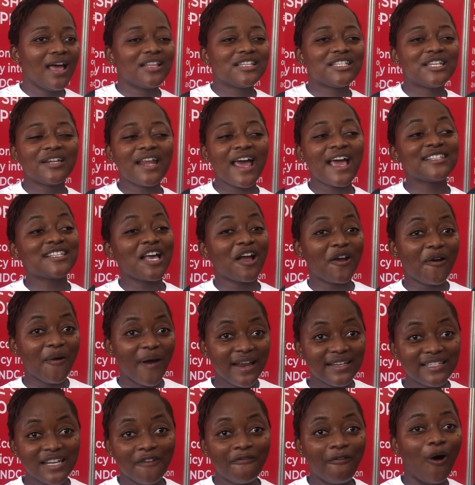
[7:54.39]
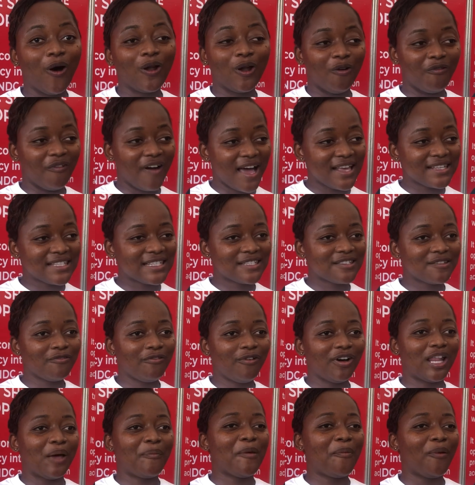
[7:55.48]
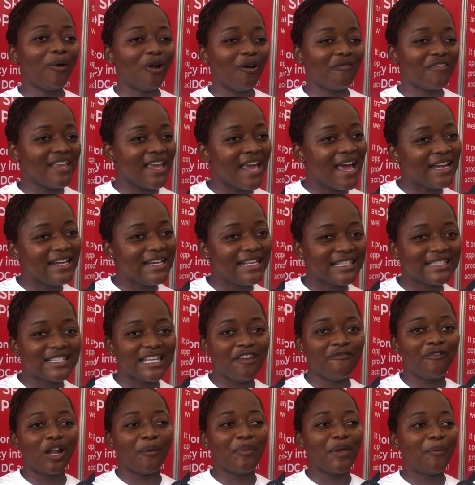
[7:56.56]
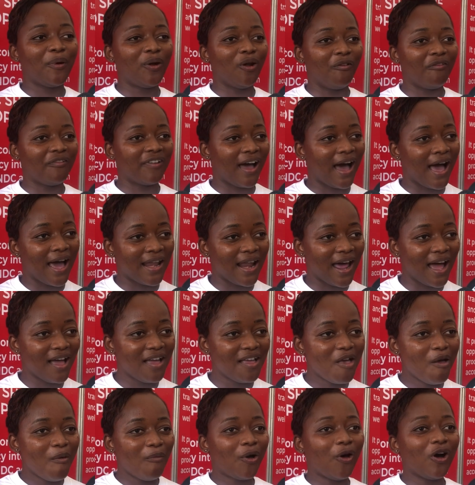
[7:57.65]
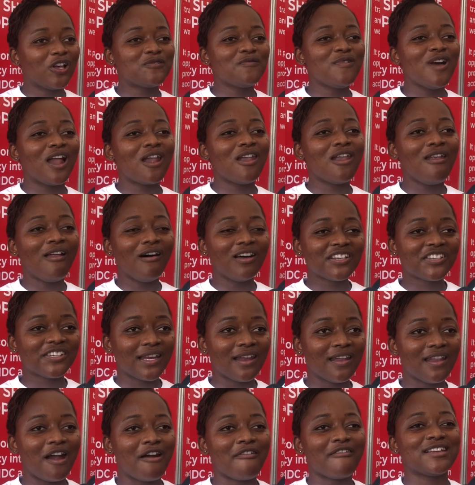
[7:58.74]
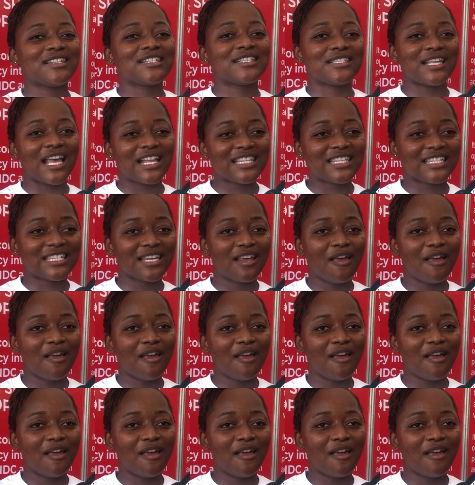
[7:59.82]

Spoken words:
Today is a great day for all of us, for the people of the NDC, for the people of Ghana, because we are launching the Reset